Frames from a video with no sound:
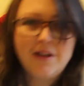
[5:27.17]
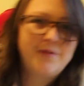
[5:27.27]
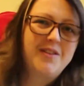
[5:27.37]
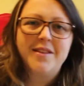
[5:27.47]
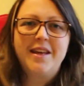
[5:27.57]
have
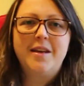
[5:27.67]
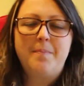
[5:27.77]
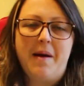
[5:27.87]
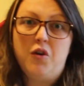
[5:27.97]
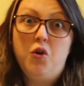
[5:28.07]
to think
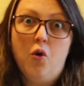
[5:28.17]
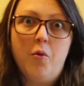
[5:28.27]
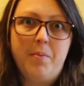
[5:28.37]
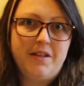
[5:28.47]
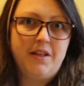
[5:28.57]
about your
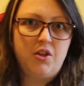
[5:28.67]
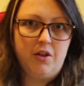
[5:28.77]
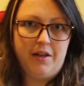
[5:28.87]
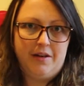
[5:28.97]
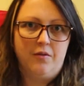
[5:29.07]
position
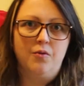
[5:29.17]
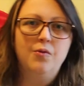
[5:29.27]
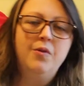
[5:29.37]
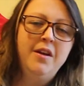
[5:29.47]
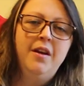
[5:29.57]
in it
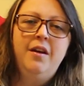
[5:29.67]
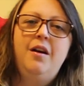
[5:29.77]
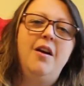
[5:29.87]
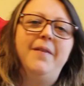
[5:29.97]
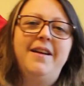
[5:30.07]
all.
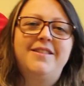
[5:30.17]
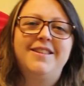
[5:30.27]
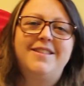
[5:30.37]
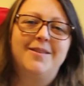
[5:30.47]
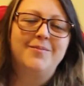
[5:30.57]
I've had to
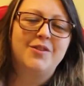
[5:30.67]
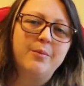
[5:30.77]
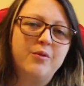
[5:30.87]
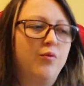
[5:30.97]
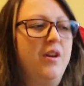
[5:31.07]

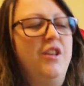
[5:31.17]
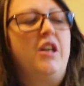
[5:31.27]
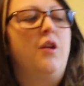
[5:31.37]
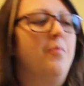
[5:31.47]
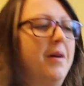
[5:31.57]
sometimes
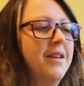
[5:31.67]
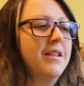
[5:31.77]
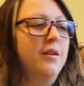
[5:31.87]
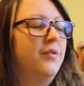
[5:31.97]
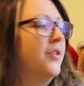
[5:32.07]
rejiggle
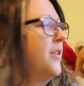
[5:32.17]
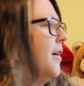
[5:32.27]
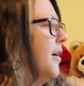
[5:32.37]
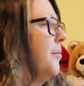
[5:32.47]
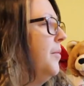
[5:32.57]
myself so that
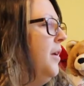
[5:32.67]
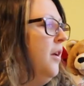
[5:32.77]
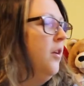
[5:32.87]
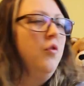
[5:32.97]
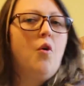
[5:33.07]
I'm
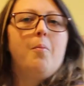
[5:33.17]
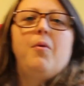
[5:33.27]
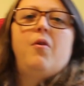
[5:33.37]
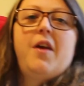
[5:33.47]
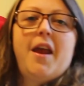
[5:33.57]
not
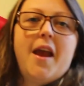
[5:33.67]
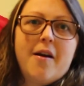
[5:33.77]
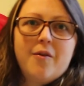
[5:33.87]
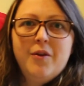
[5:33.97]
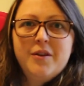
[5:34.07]
blocking
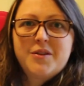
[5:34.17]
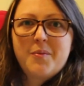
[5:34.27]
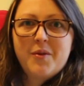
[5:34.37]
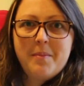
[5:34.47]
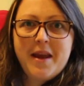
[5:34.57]
out some of
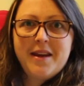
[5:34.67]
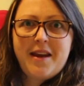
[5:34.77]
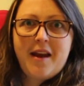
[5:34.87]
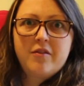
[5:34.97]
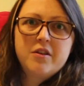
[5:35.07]
the main
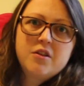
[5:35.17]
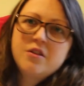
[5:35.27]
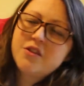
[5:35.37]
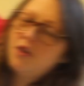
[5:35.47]
characters.